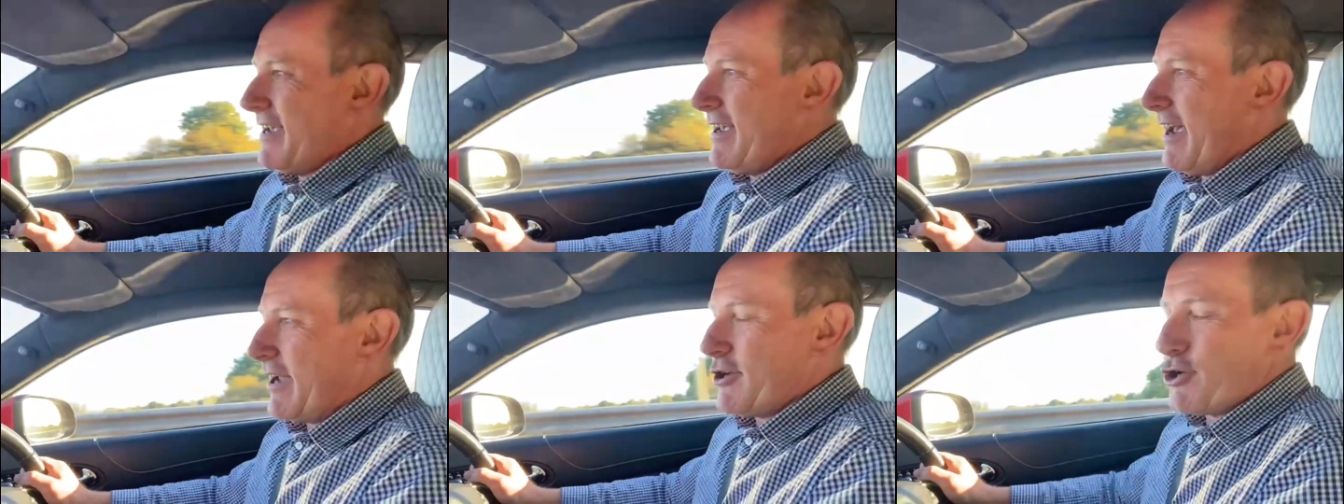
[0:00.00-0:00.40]

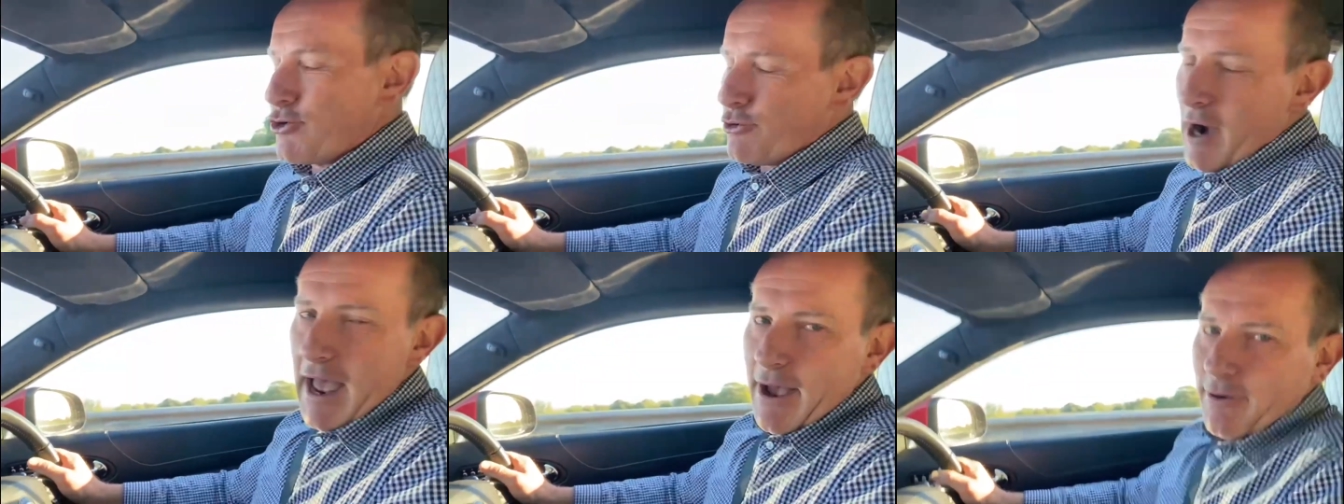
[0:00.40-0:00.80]
and
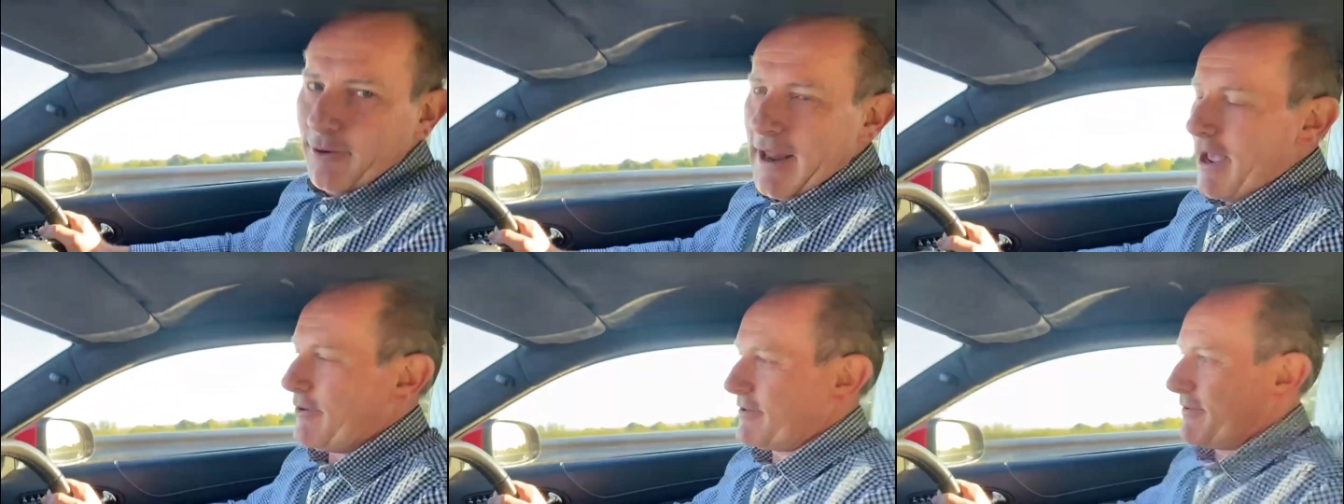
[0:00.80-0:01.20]
growl
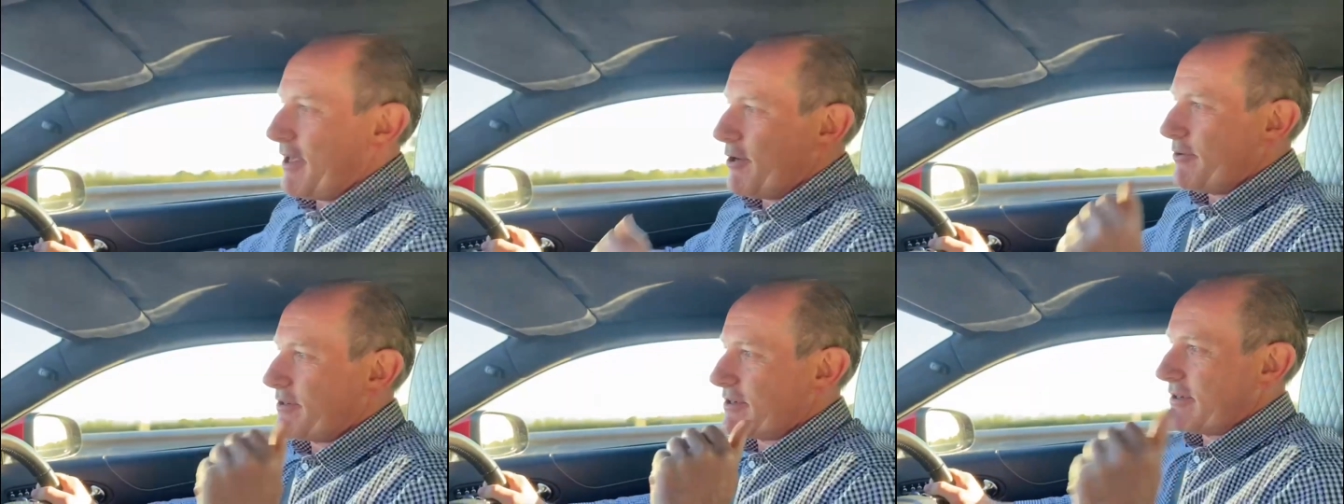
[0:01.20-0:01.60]
out of
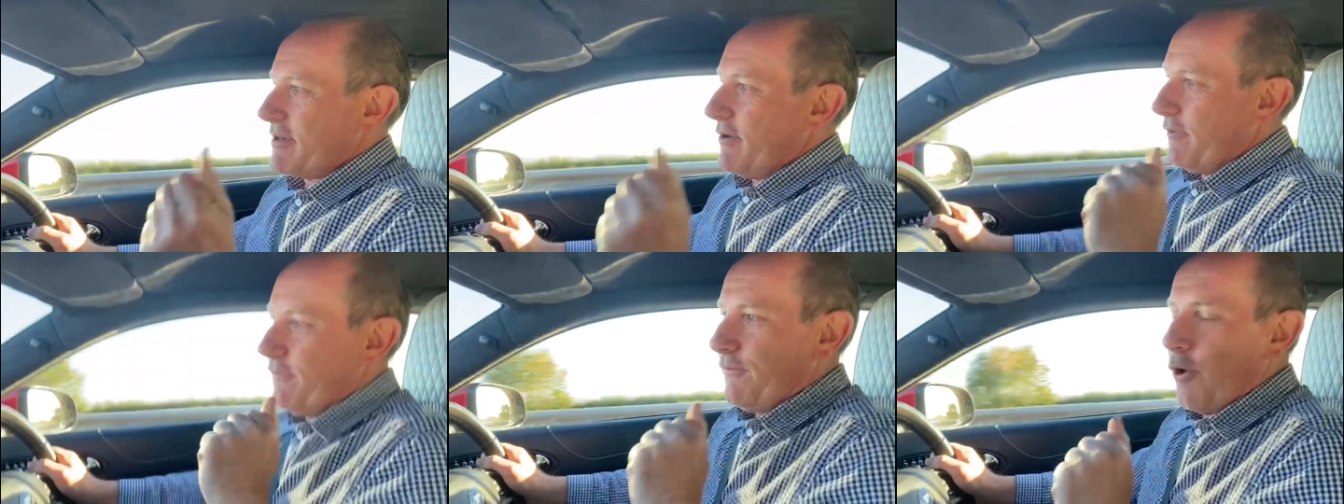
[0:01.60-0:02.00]
those
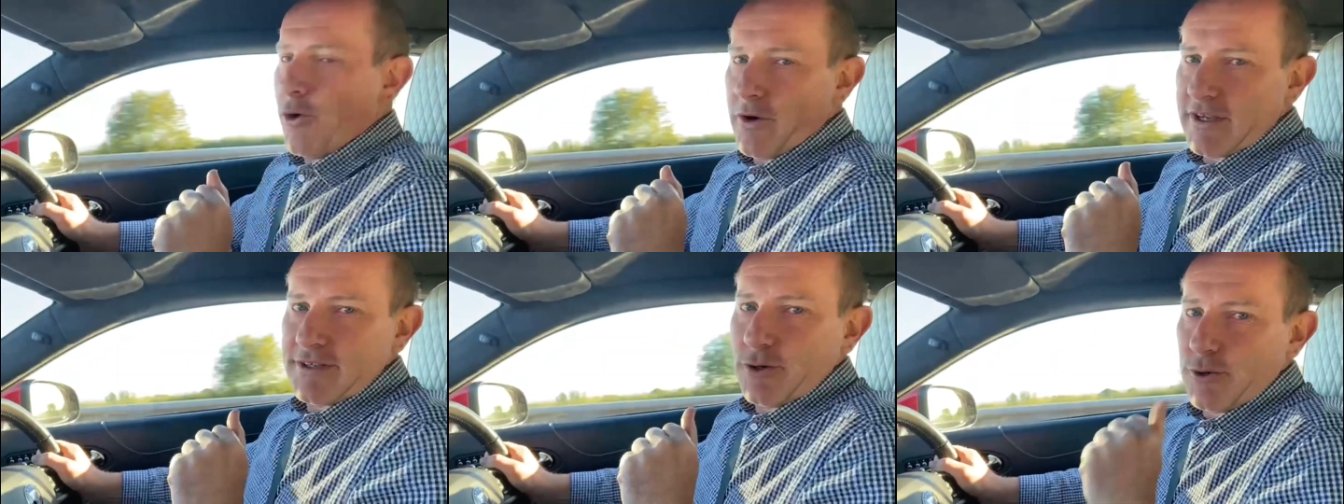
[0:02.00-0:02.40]

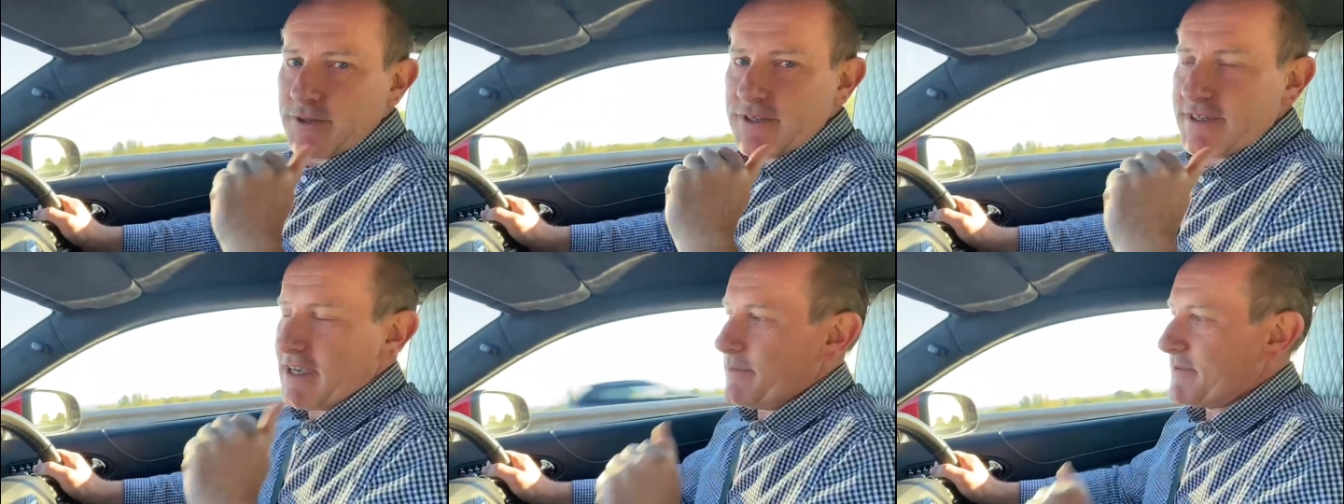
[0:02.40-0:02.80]
4
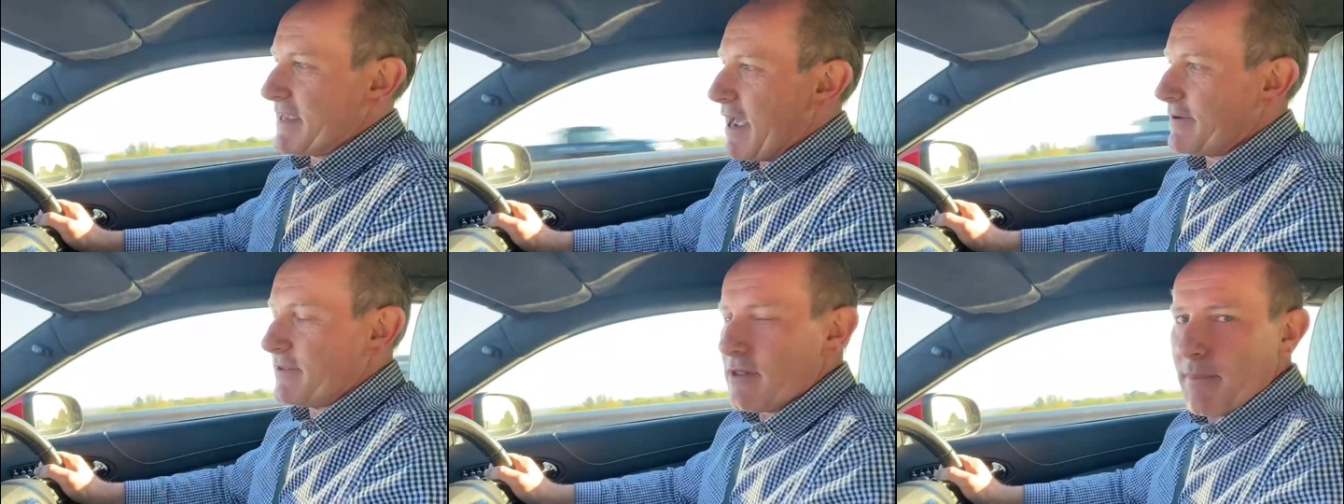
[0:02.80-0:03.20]
exhaust tips
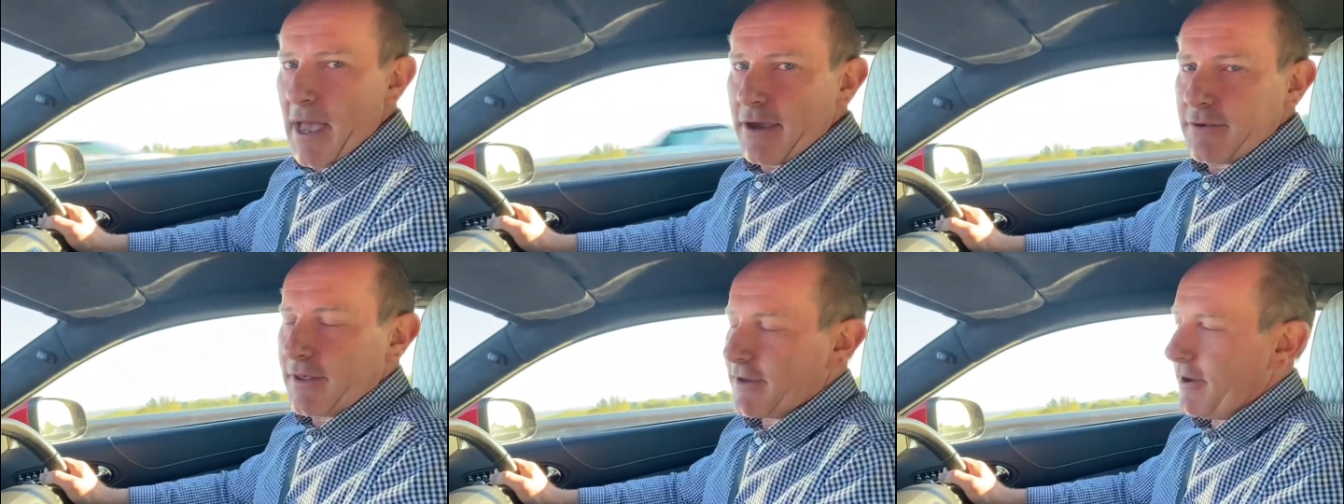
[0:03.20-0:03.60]
out of the back
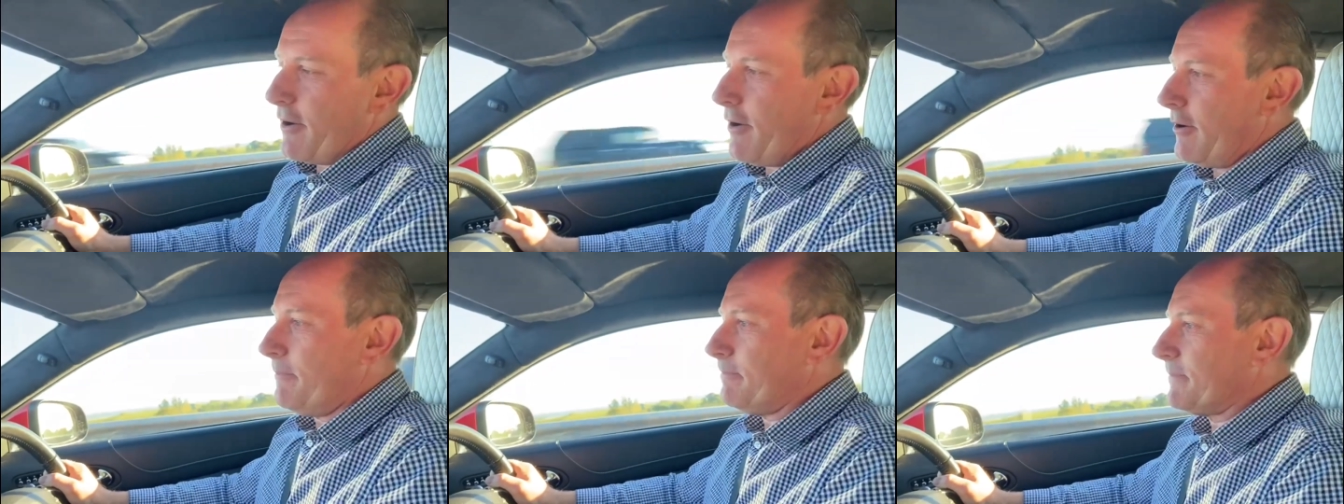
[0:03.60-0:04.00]
of the car.